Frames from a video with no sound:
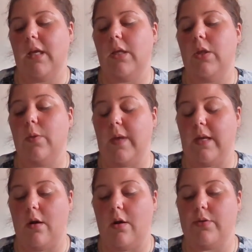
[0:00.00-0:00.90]
you
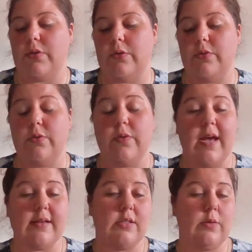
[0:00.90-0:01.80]
can also do
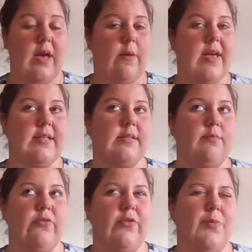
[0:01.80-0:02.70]
that. So that way it's
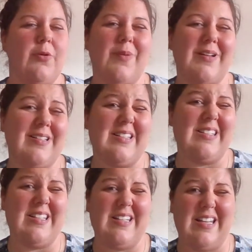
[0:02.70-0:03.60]
movable, but it
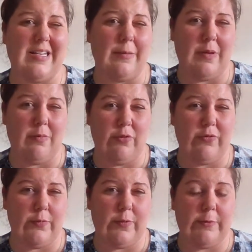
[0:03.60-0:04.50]
doesn't need to be
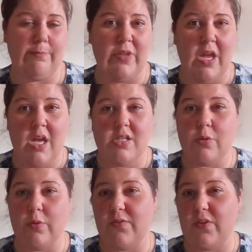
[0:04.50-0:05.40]
movable.
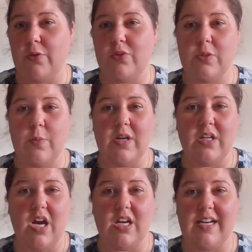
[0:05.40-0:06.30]
So if you just want to
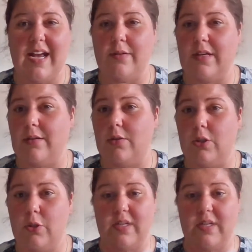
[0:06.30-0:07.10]
cut it out and glue